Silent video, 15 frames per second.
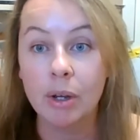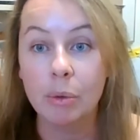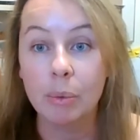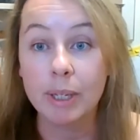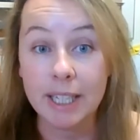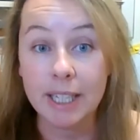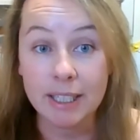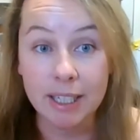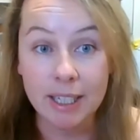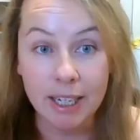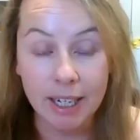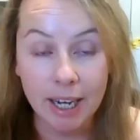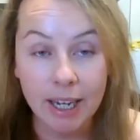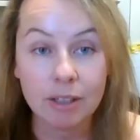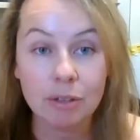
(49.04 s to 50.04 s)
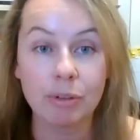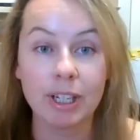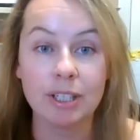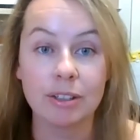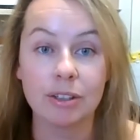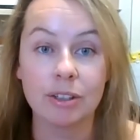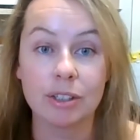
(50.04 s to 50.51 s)
We seek to connect
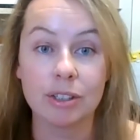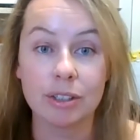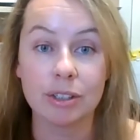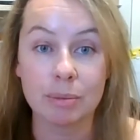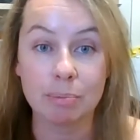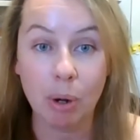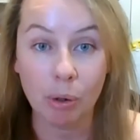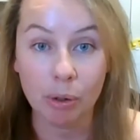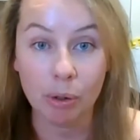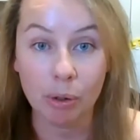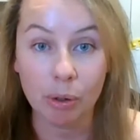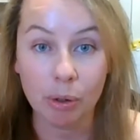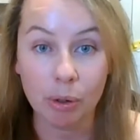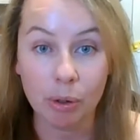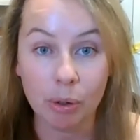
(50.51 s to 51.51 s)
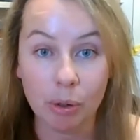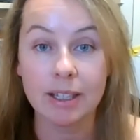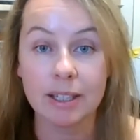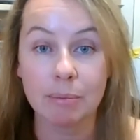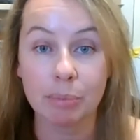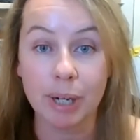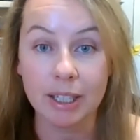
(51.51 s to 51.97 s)
researchers,
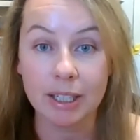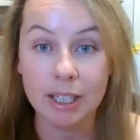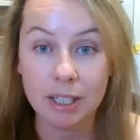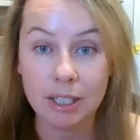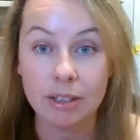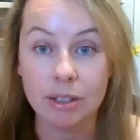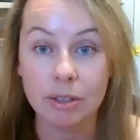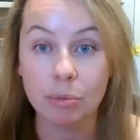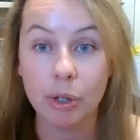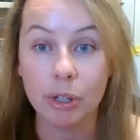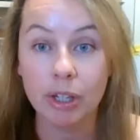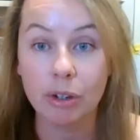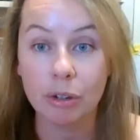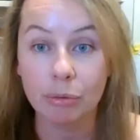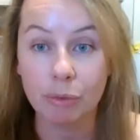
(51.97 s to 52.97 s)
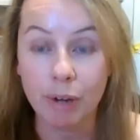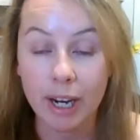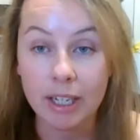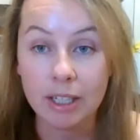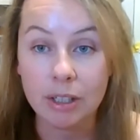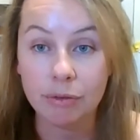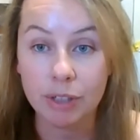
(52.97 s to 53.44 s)
policymakers, and practitioners working on a
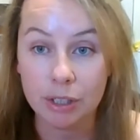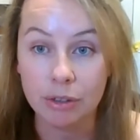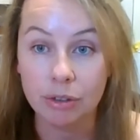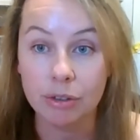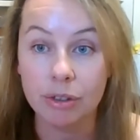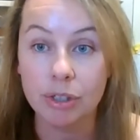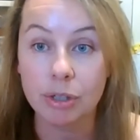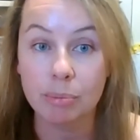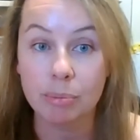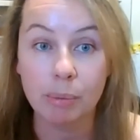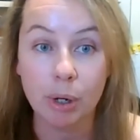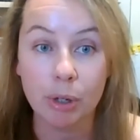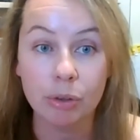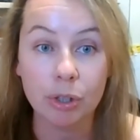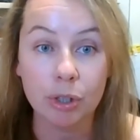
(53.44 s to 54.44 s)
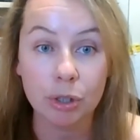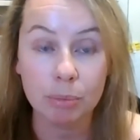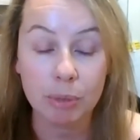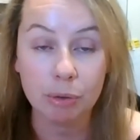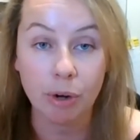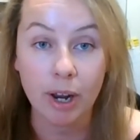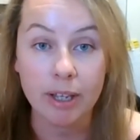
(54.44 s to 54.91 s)
range of issues to promote the
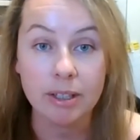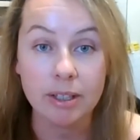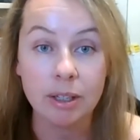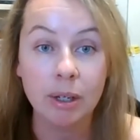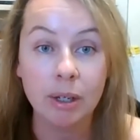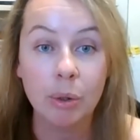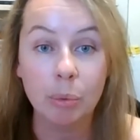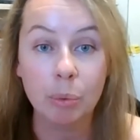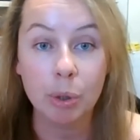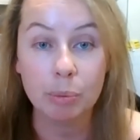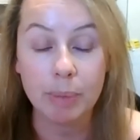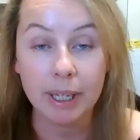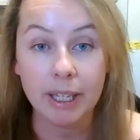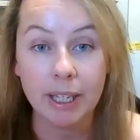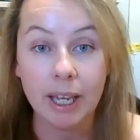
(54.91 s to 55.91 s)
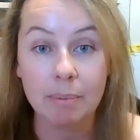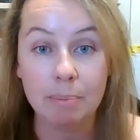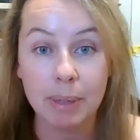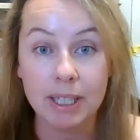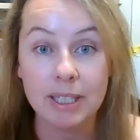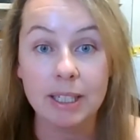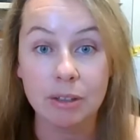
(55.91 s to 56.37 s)
human rights, well-being, and
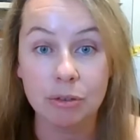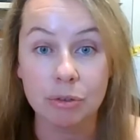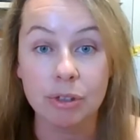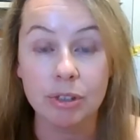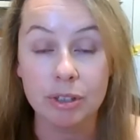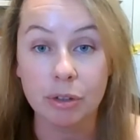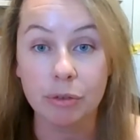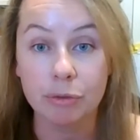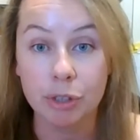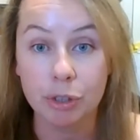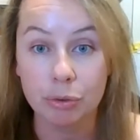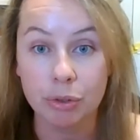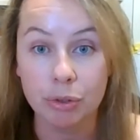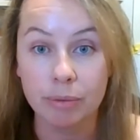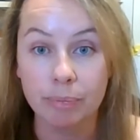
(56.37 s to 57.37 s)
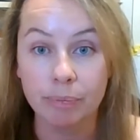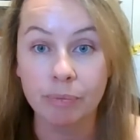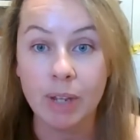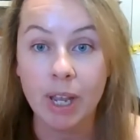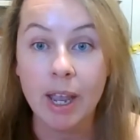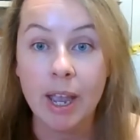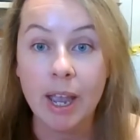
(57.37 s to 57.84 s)
best interests of children.
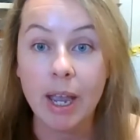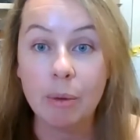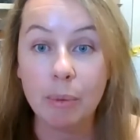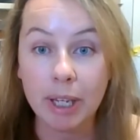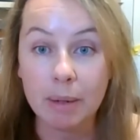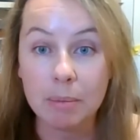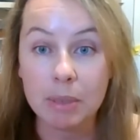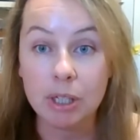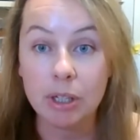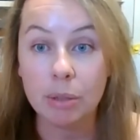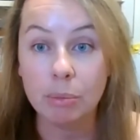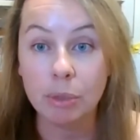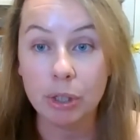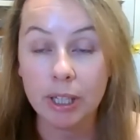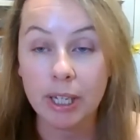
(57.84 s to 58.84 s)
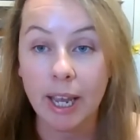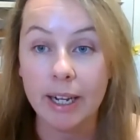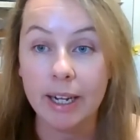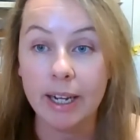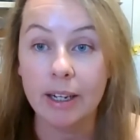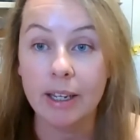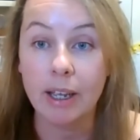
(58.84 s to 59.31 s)
And we aim to
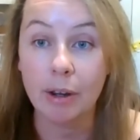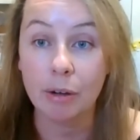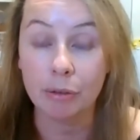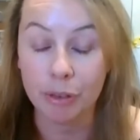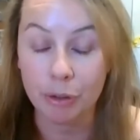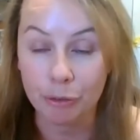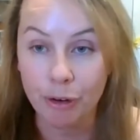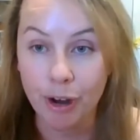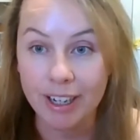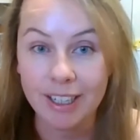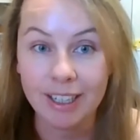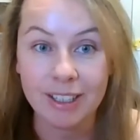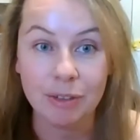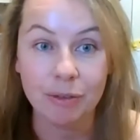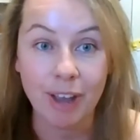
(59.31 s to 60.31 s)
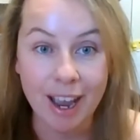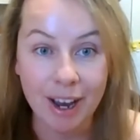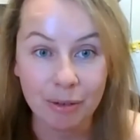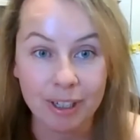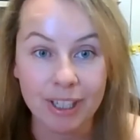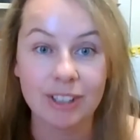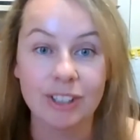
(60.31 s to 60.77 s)
communicate the findings of
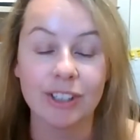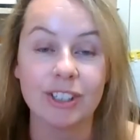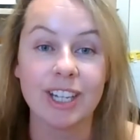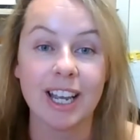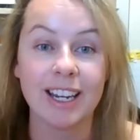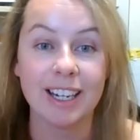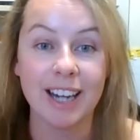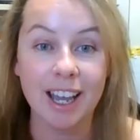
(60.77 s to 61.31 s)
our research and